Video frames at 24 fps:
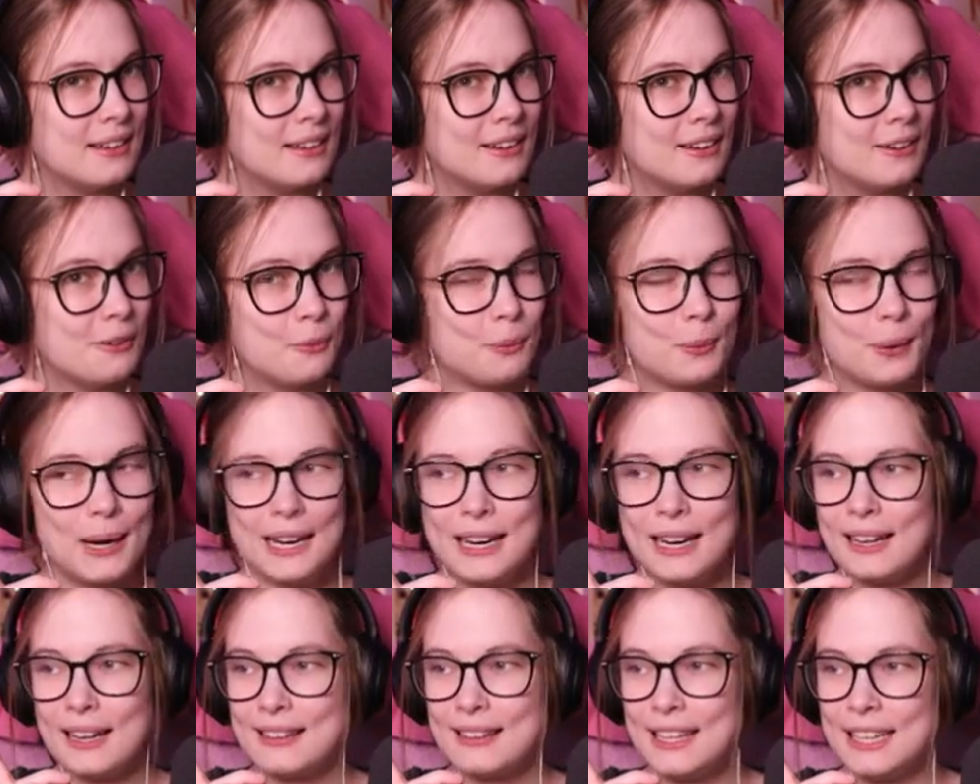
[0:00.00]
Why
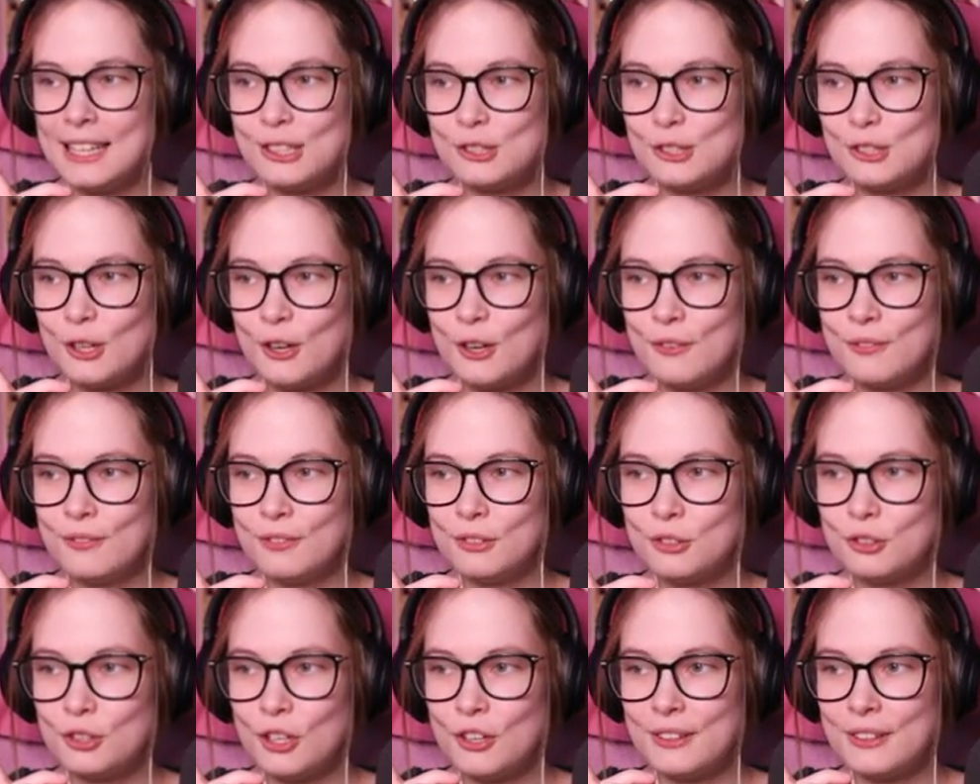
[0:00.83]
are they
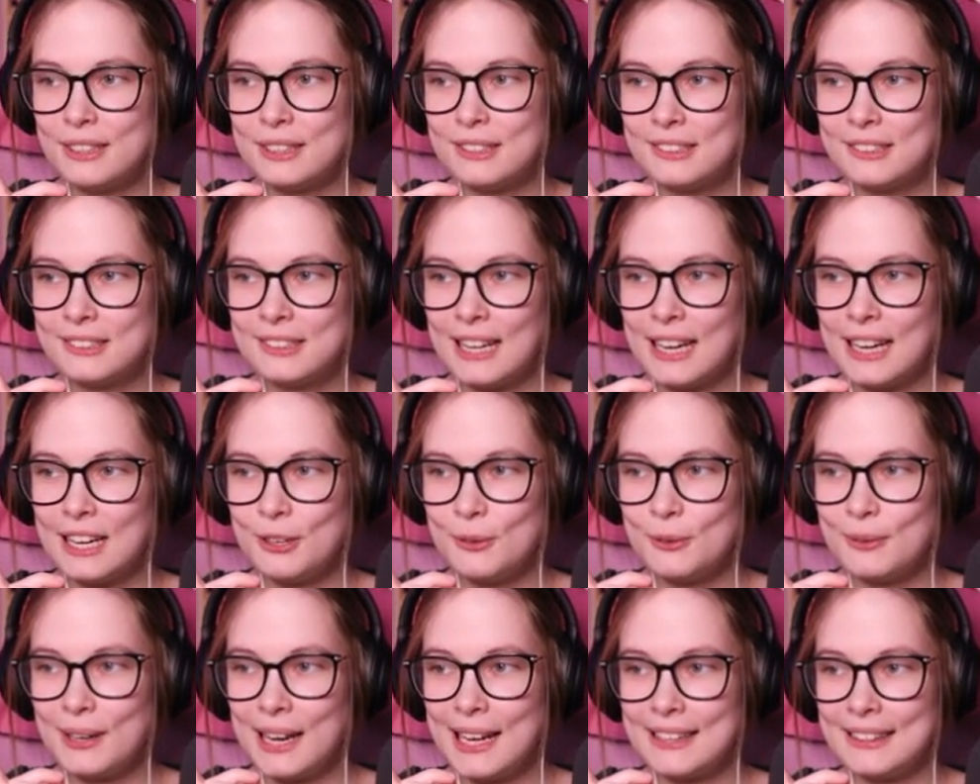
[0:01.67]
servants? I
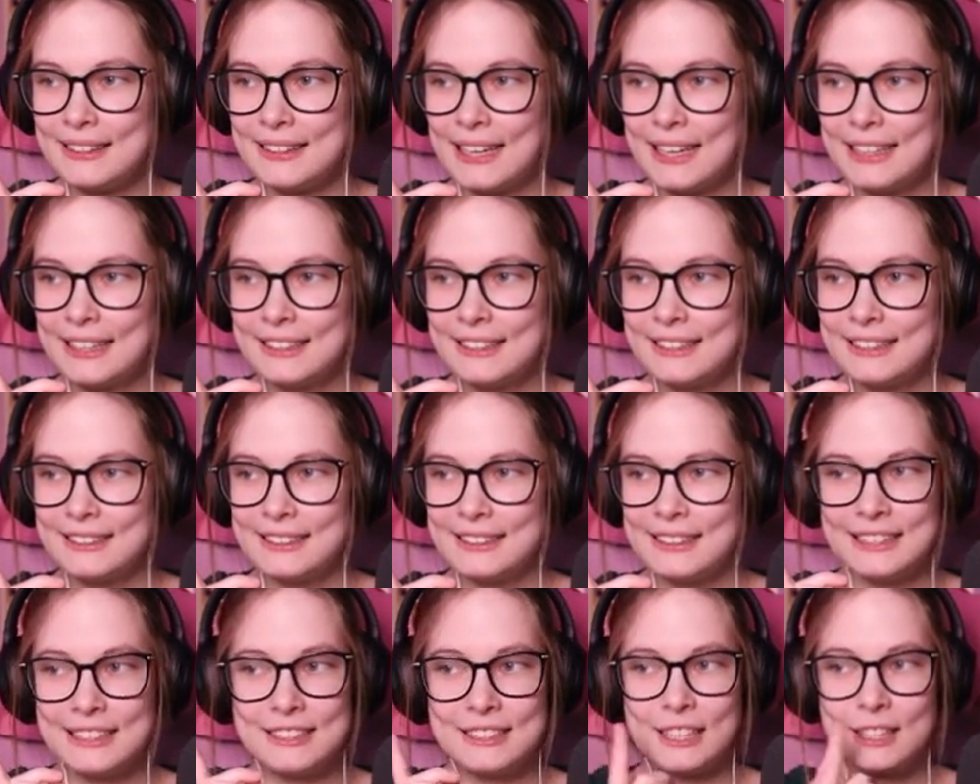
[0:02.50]
don't like that.
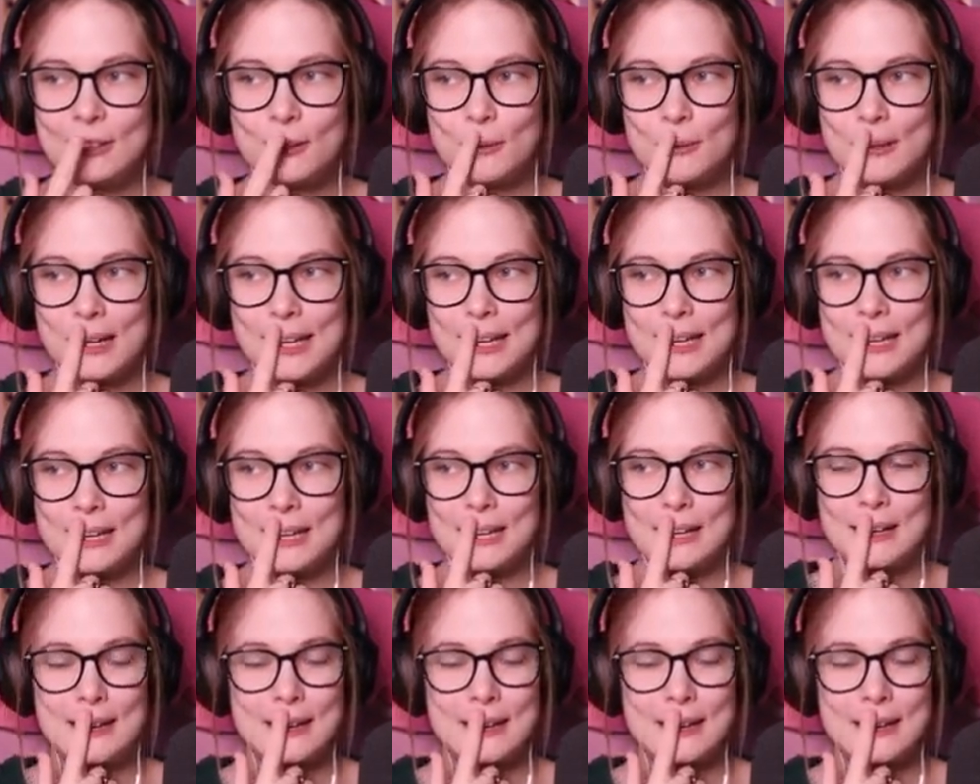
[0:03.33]
That's not okay.